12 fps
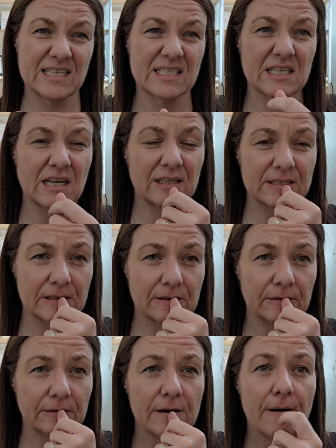it's an
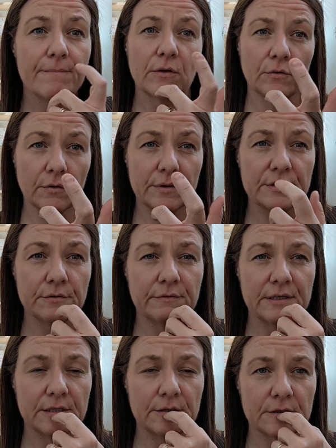article, although I do
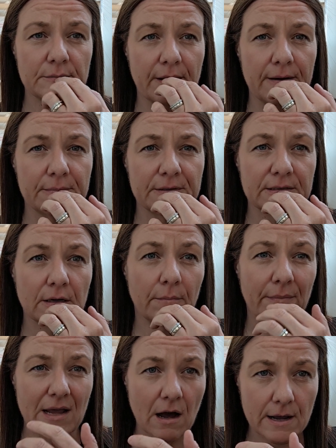read the newspapers on
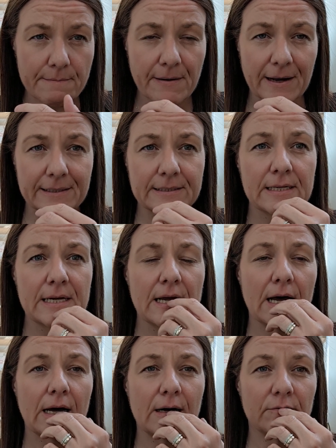my iPad
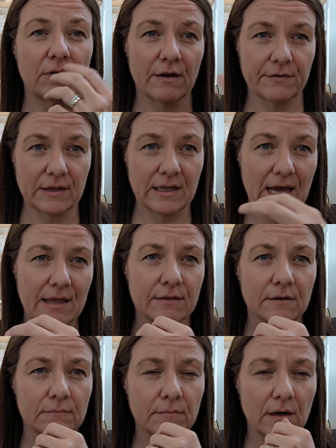rather than get
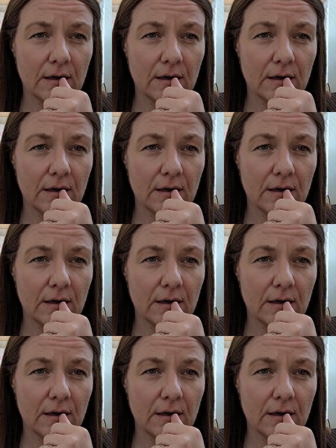them